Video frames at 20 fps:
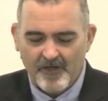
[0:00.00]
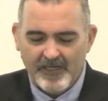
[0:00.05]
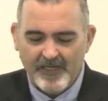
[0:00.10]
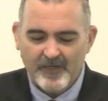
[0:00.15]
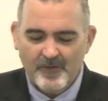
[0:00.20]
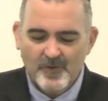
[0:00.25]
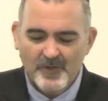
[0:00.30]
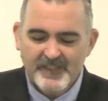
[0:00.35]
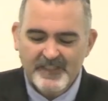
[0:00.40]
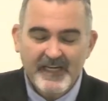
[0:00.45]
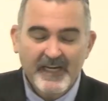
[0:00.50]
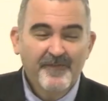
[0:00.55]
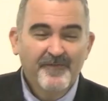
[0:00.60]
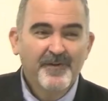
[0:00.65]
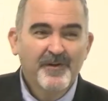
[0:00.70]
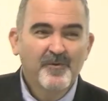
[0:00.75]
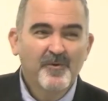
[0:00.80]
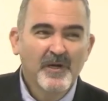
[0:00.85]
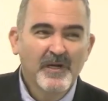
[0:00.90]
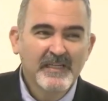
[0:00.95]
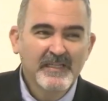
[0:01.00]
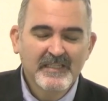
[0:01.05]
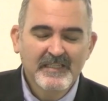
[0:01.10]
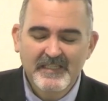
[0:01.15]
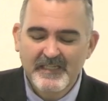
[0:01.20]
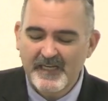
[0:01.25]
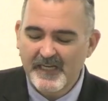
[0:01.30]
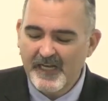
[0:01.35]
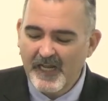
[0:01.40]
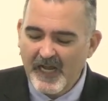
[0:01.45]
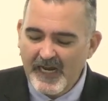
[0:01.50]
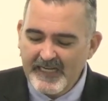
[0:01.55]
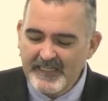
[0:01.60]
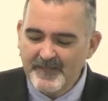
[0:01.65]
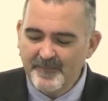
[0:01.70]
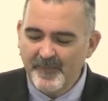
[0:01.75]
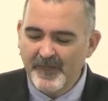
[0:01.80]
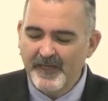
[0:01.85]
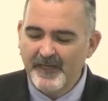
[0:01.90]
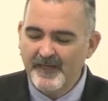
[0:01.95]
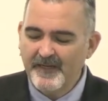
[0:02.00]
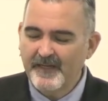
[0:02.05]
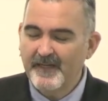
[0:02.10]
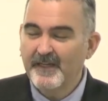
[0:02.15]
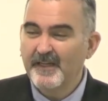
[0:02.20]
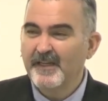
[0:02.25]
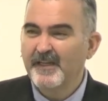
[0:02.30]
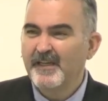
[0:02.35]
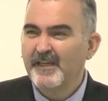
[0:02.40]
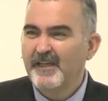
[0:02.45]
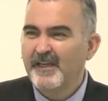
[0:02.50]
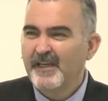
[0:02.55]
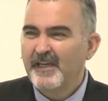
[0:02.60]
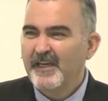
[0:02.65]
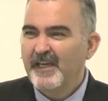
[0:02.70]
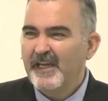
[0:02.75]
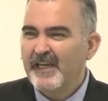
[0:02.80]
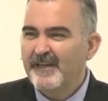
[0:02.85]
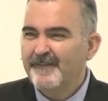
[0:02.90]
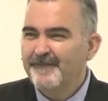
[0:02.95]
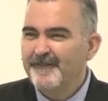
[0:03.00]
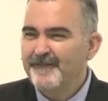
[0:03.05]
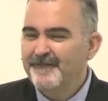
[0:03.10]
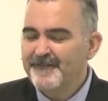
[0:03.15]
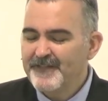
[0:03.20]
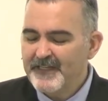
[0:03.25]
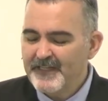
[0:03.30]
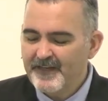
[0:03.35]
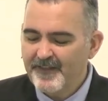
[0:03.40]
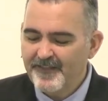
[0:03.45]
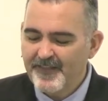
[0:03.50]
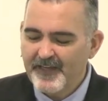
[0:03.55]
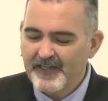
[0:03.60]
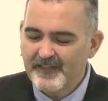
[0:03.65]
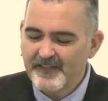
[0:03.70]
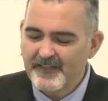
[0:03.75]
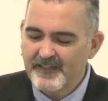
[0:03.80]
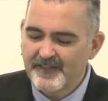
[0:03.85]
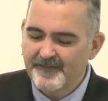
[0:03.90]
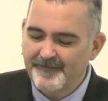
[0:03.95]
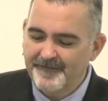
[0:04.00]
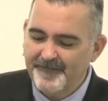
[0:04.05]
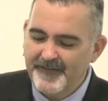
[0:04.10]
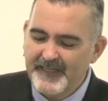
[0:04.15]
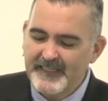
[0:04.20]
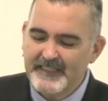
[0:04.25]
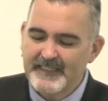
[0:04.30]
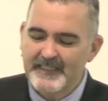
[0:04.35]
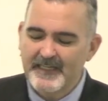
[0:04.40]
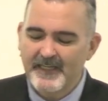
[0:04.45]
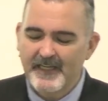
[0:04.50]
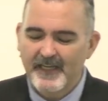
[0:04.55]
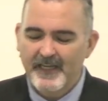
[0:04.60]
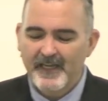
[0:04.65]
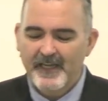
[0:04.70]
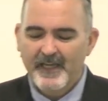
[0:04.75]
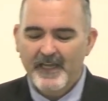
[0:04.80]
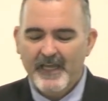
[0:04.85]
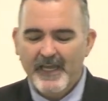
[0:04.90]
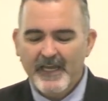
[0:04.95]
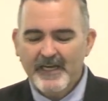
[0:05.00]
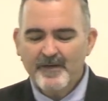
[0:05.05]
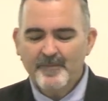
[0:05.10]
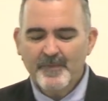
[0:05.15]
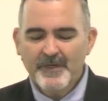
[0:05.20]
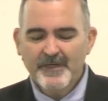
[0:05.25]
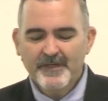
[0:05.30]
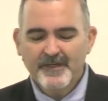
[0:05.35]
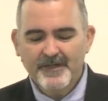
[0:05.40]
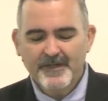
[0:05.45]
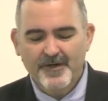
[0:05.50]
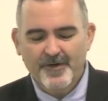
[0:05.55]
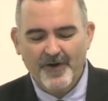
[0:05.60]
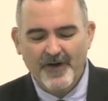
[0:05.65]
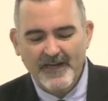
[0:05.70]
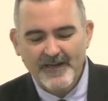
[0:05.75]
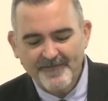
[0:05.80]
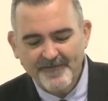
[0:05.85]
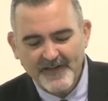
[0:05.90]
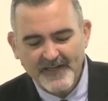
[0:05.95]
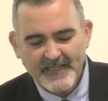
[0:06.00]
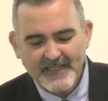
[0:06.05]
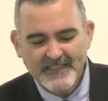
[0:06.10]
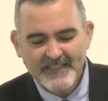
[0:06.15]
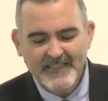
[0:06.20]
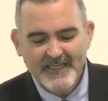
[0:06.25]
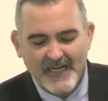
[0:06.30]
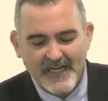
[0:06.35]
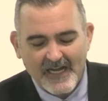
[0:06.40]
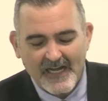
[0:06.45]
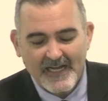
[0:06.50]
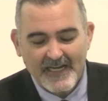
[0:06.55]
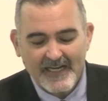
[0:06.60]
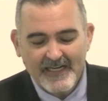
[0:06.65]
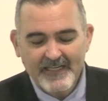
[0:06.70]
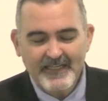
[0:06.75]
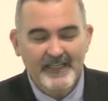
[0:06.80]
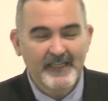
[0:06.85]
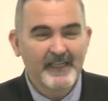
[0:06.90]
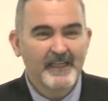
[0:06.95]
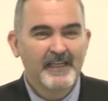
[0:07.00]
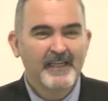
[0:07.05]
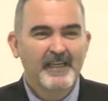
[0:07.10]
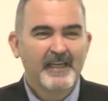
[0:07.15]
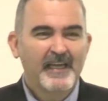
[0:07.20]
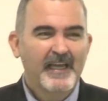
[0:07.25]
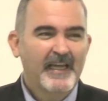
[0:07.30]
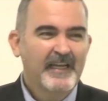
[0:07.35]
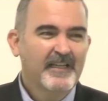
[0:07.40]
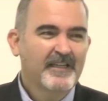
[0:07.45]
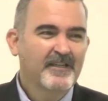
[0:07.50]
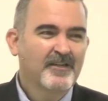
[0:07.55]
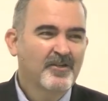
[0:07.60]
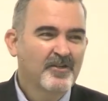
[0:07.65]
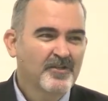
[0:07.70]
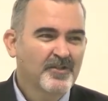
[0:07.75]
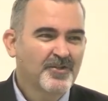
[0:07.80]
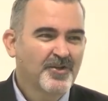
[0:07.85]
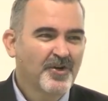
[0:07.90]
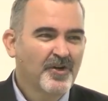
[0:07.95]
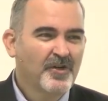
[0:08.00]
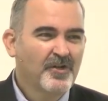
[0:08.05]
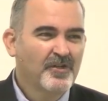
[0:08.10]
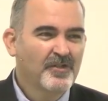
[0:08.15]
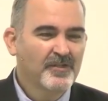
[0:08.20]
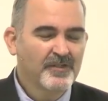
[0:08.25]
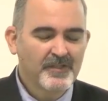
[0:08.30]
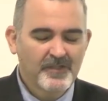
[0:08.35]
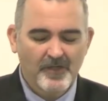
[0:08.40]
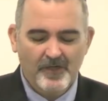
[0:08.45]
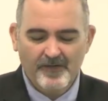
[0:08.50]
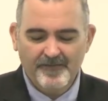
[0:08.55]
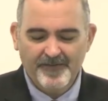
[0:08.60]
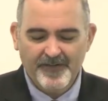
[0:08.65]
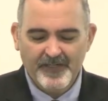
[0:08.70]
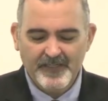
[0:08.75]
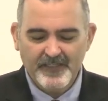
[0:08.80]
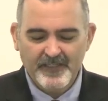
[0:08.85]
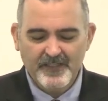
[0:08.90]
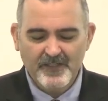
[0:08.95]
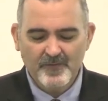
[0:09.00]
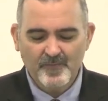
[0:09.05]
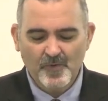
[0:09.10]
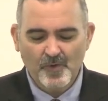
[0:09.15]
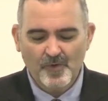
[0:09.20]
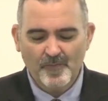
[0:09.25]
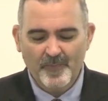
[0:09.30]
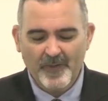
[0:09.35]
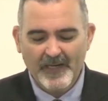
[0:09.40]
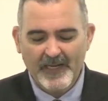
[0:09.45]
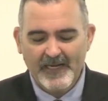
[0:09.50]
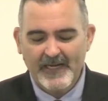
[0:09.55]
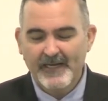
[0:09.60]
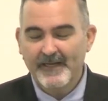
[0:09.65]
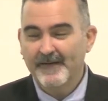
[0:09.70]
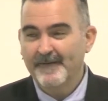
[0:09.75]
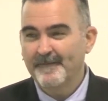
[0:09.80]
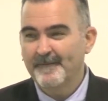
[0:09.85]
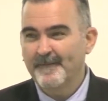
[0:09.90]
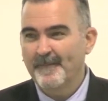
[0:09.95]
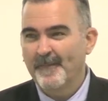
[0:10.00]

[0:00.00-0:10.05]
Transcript: It was everyone's nightmare. At 15,000 feet, Edmund Gravely died at the controls of his small plane.